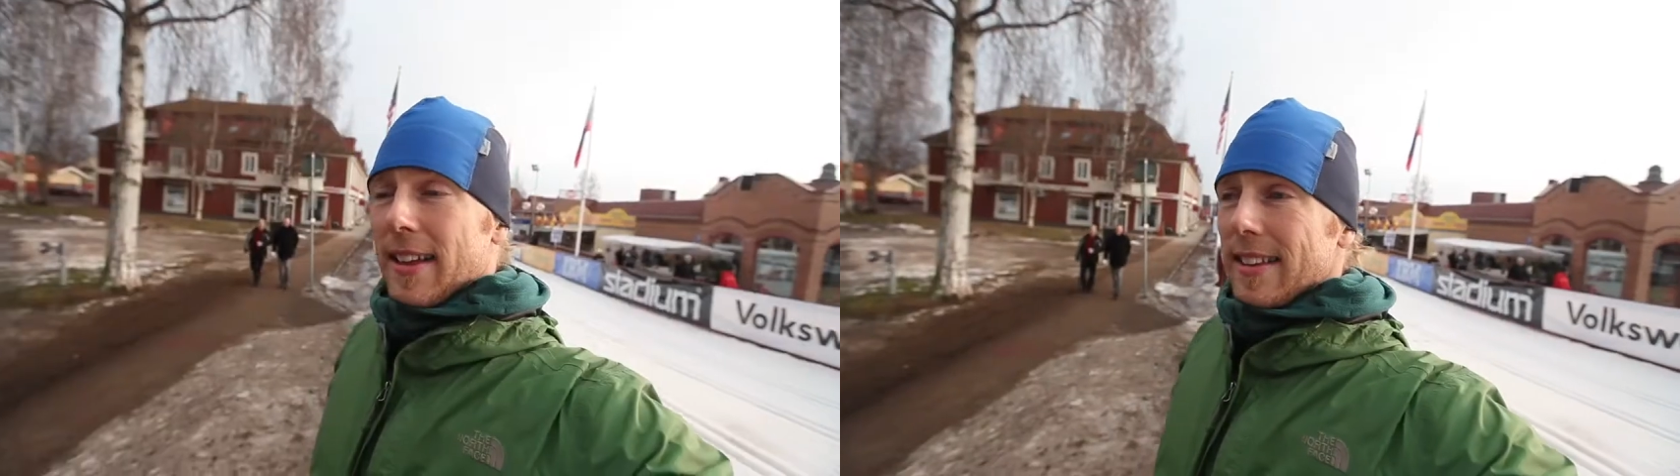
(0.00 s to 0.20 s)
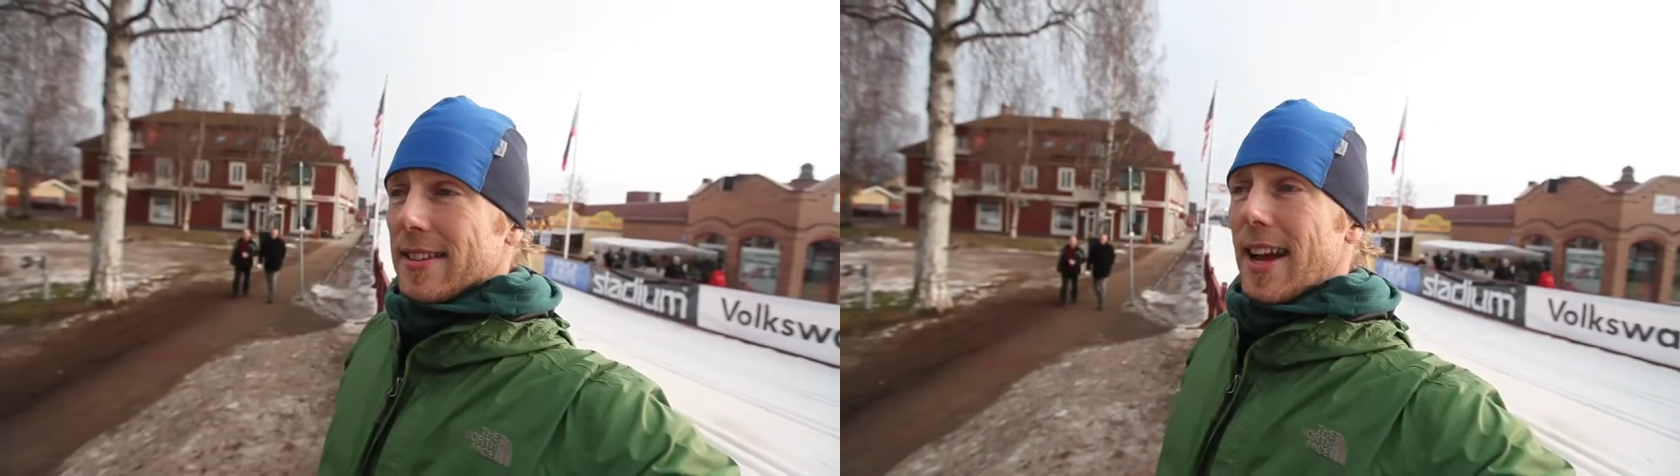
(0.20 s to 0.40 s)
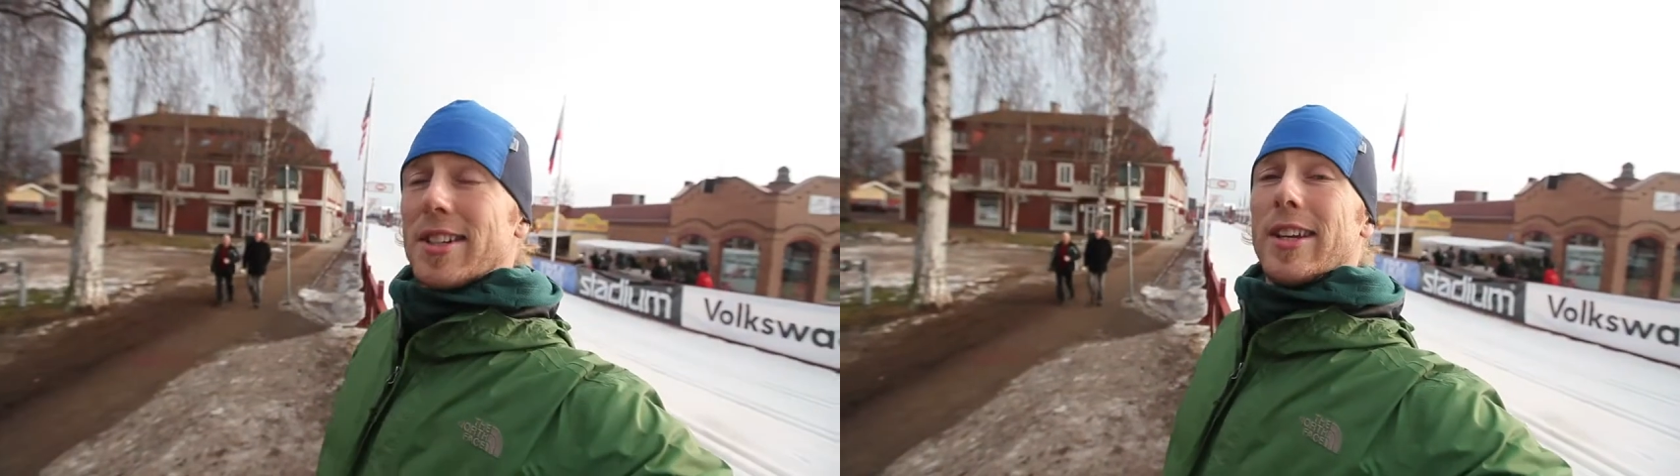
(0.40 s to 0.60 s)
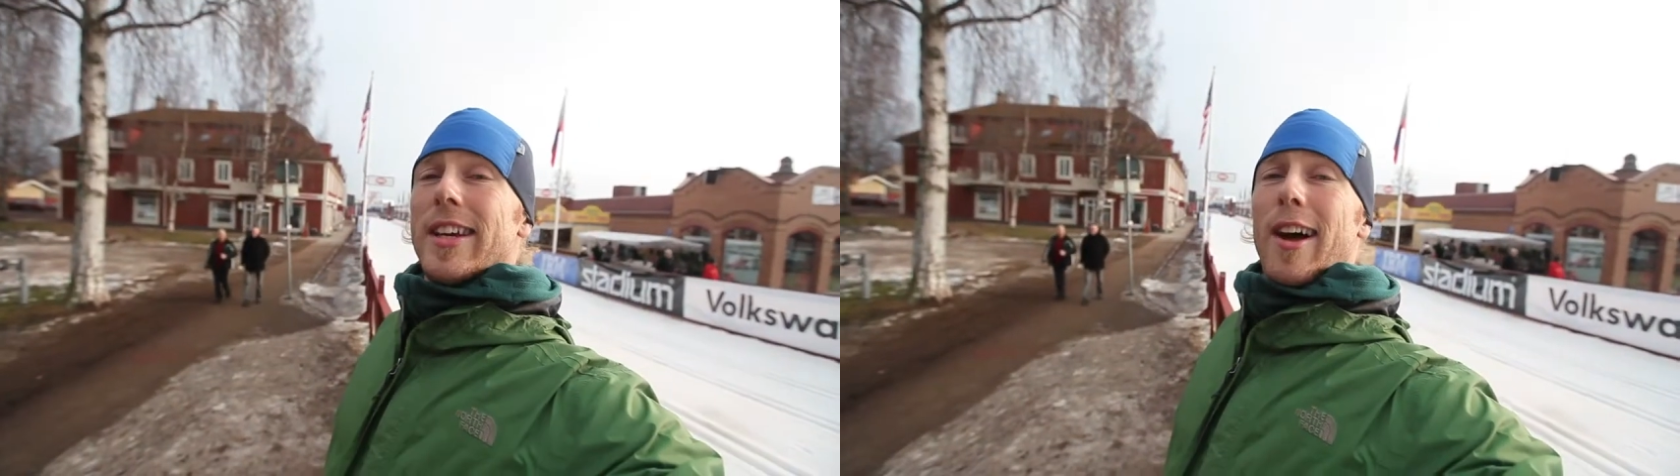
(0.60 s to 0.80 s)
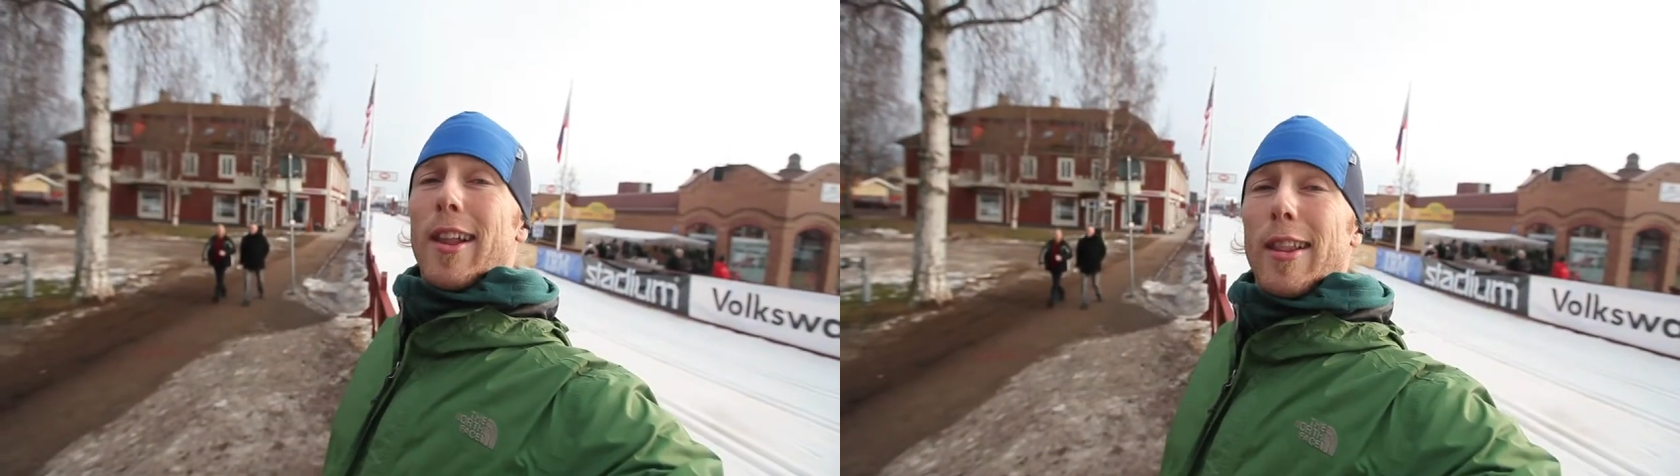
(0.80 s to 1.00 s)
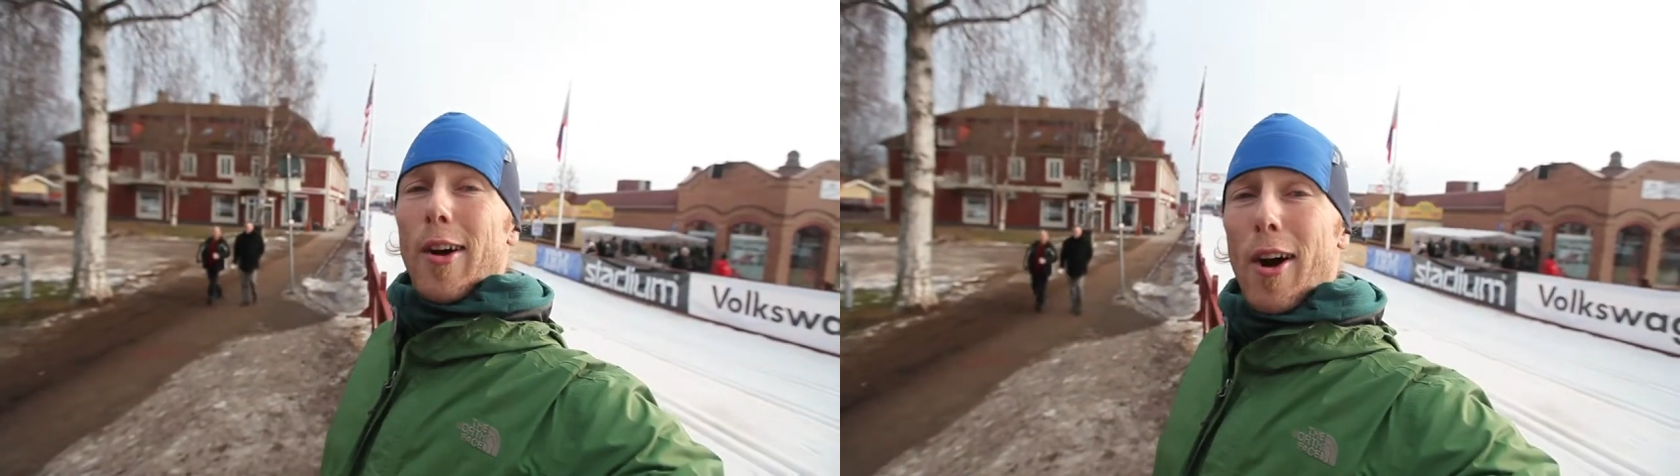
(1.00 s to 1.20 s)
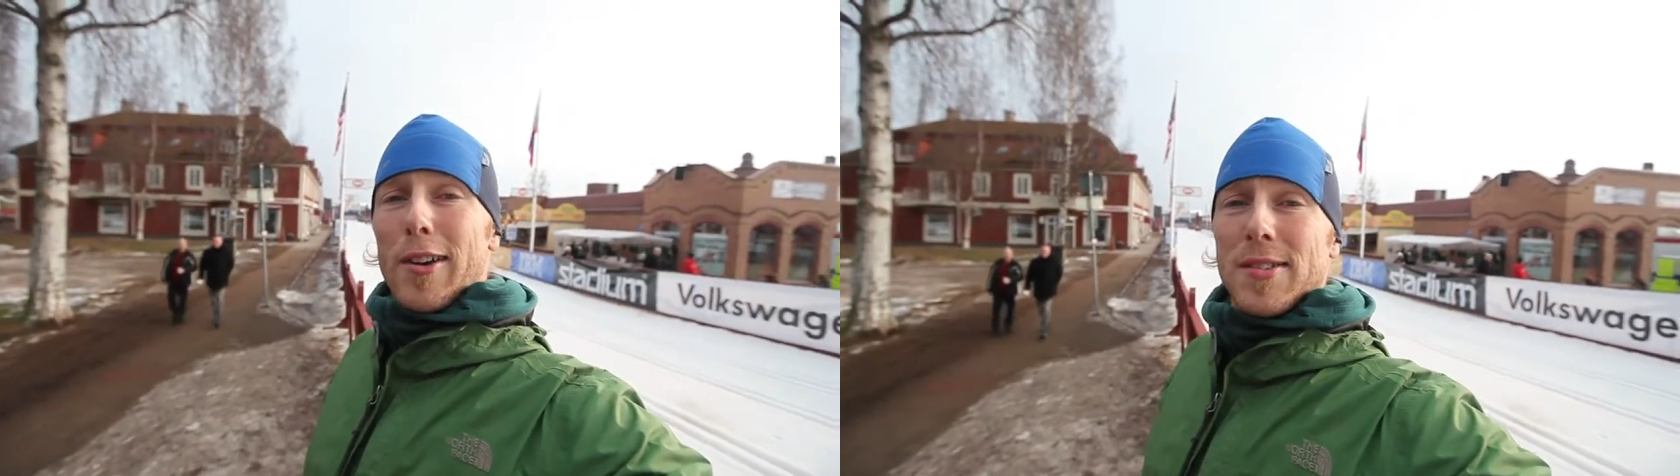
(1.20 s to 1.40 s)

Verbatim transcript: There's actually a lot